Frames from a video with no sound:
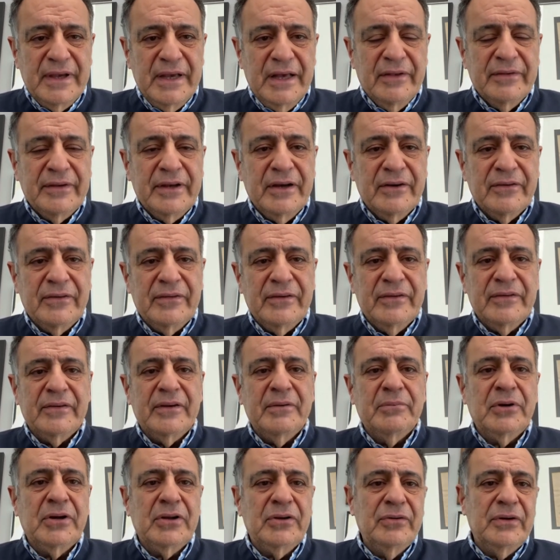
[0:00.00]
healthcare
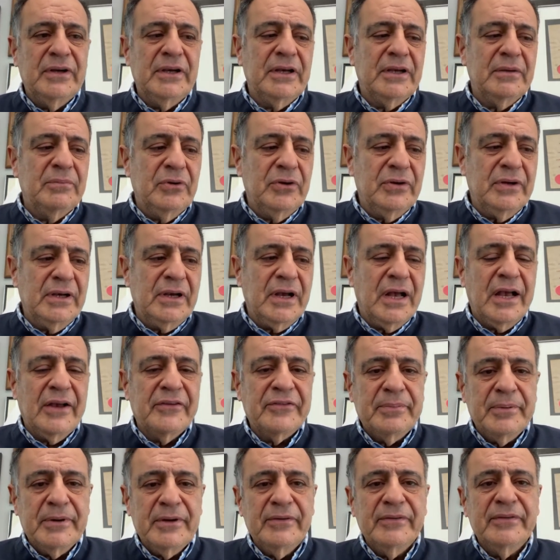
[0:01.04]
system, including community
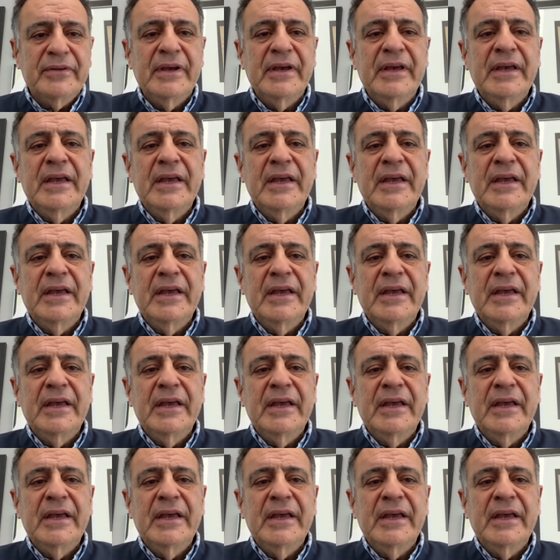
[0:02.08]
hospitals,